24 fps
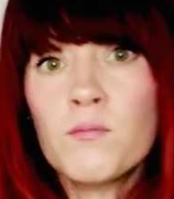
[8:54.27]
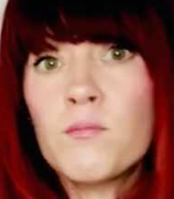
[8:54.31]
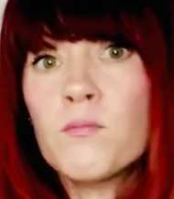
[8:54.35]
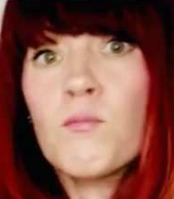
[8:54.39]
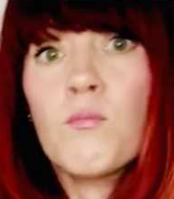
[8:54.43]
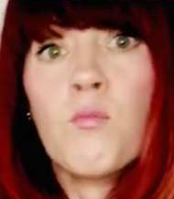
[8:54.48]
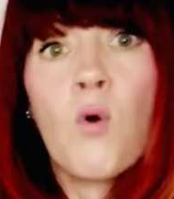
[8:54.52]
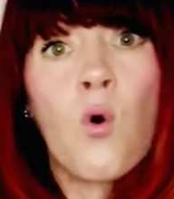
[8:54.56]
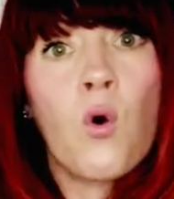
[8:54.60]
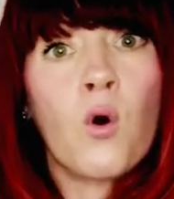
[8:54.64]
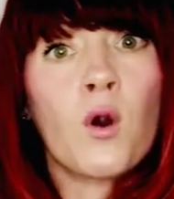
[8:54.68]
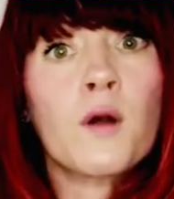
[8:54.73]

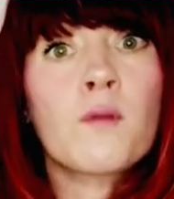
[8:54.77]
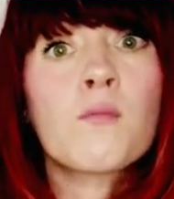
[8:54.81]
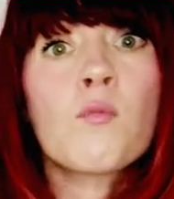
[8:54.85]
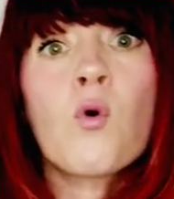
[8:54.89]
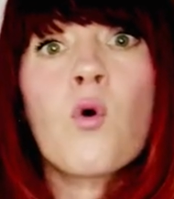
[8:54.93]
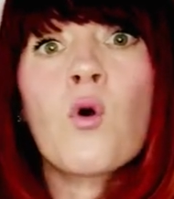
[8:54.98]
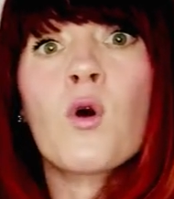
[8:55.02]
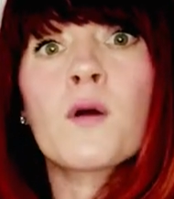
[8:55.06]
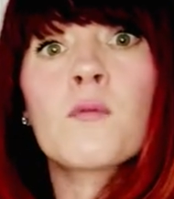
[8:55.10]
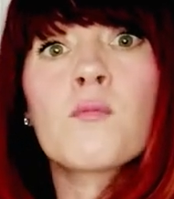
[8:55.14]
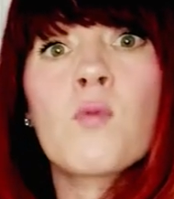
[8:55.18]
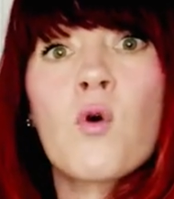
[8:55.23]
more and
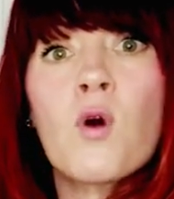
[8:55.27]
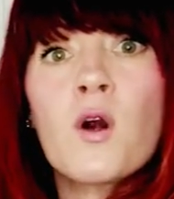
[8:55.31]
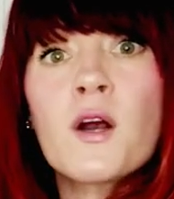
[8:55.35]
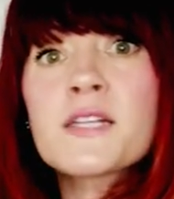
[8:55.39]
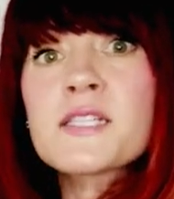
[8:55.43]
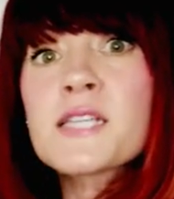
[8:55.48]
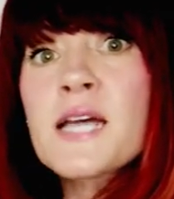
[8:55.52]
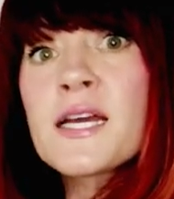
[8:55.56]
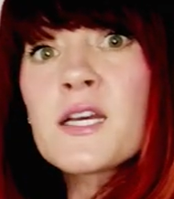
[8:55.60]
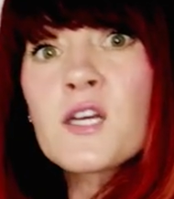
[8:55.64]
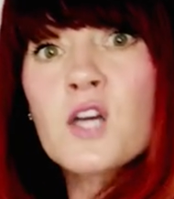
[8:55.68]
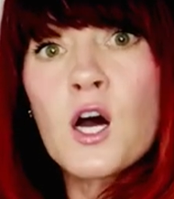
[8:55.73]
more and more
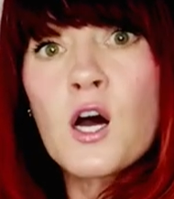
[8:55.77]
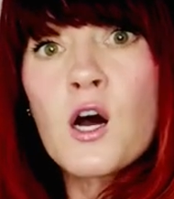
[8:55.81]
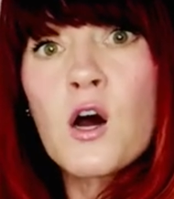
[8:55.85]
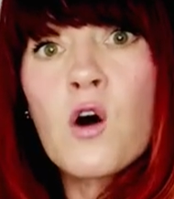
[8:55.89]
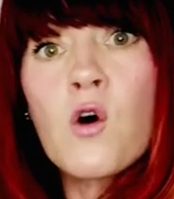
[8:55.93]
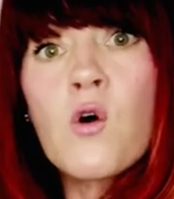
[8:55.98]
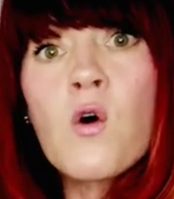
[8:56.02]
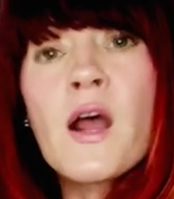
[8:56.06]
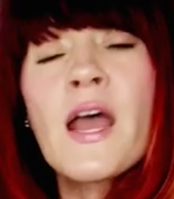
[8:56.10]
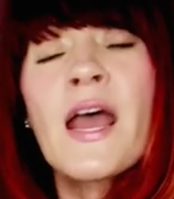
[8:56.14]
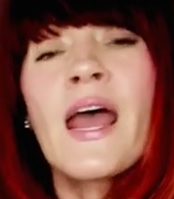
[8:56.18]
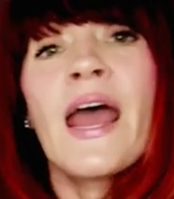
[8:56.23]
as I
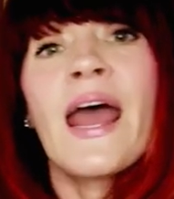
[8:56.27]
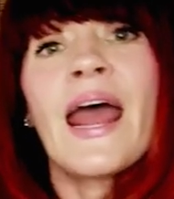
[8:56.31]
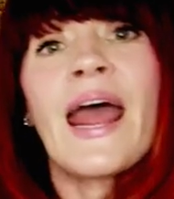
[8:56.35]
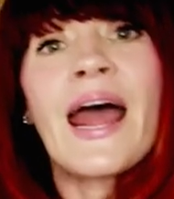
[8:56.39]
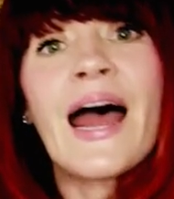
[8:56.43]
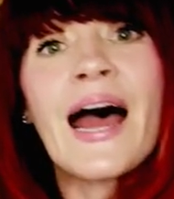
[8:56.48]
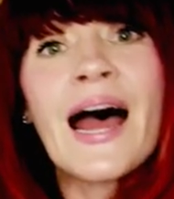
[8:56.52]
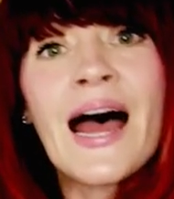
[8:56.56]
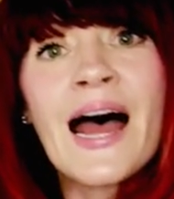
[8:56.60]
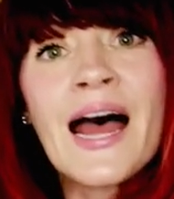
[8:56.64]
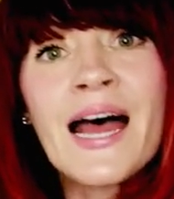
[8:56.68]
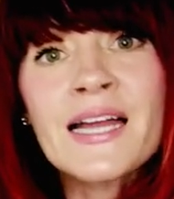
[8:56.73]
go
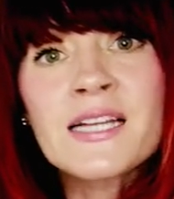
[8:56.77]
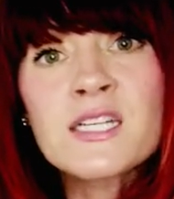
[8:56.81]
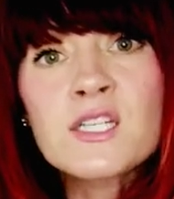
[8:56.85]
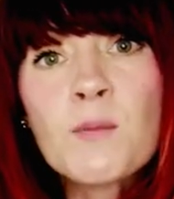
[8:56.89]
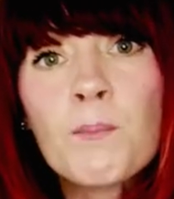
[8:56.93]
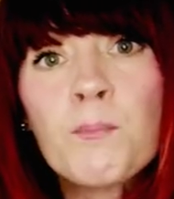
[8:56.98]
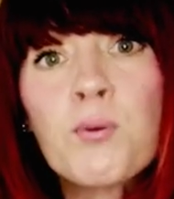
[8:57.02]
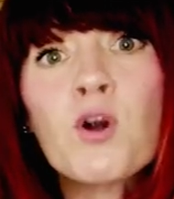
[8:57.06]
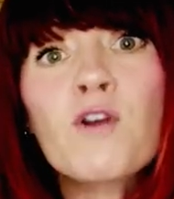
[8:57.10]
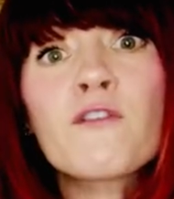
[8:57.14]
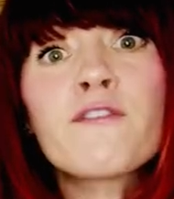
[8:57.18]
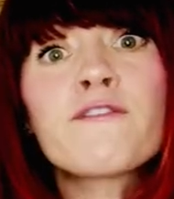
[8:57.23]
and
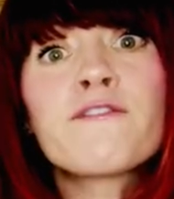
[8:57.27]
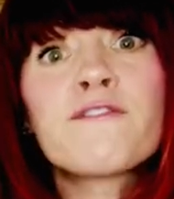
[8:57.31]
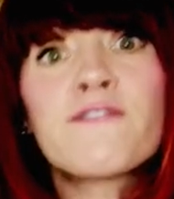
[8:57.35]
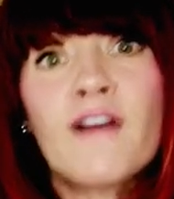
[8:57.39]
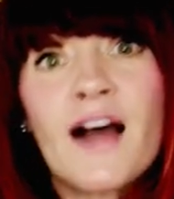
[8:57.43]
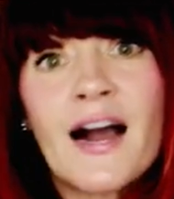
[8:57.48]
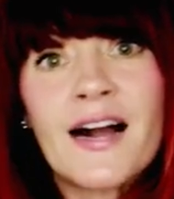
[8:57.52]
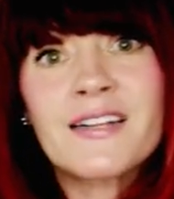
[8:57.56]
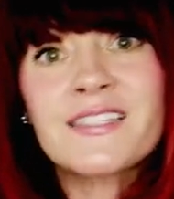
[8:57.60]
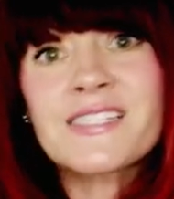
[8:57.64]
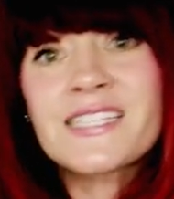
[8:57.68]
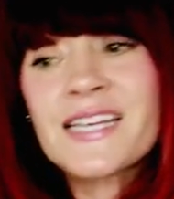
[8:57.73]

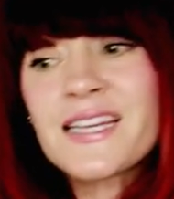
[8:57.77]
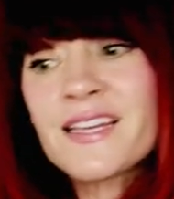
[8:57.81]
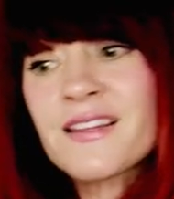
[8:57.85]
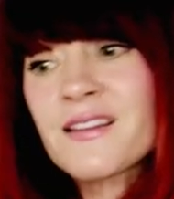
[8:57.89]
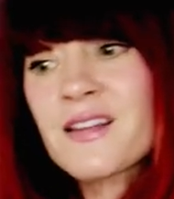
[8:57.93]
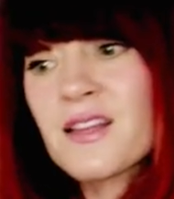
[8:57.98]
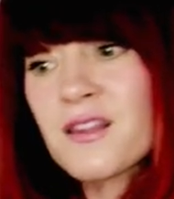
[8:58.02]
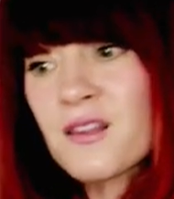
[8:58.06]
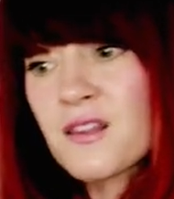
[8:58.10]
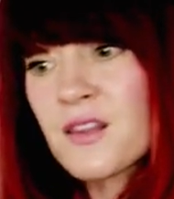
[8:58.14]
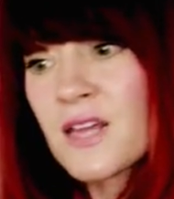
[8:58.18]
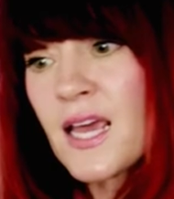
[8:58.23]
perfecting
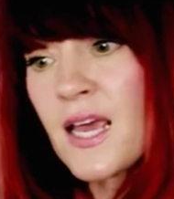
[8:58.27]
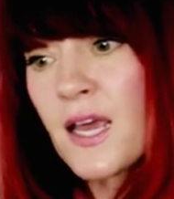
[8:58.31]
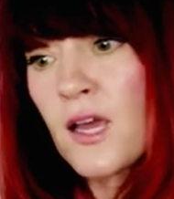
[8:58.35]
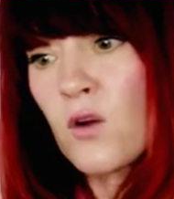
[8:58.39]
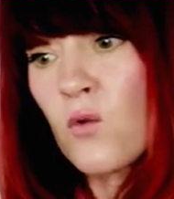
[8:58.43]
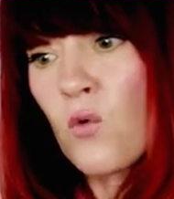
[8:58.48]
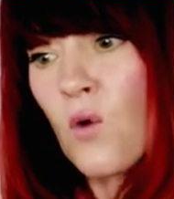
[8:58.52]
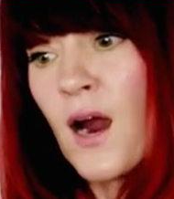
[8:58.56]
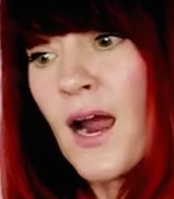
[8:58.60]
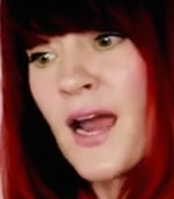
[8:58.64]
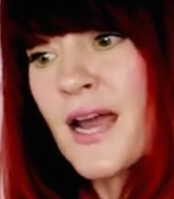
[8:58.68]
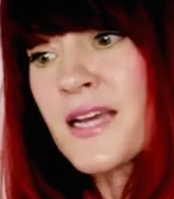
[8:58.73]
the
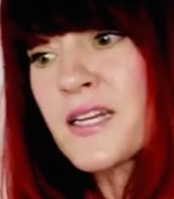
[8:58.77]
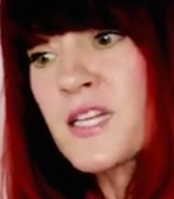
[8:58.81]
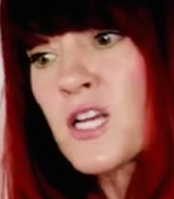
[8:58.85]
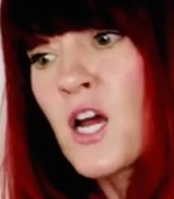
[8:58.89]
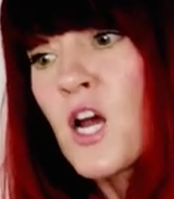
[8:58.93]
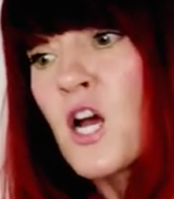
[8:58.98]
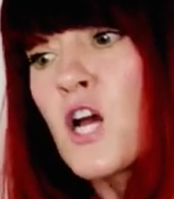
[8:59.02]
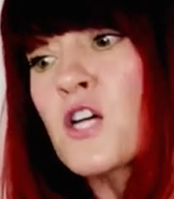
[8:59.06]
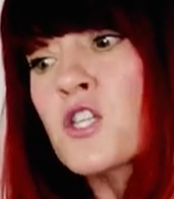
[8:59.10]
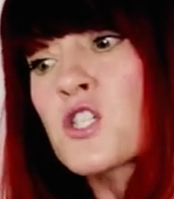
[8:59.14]
thing, right?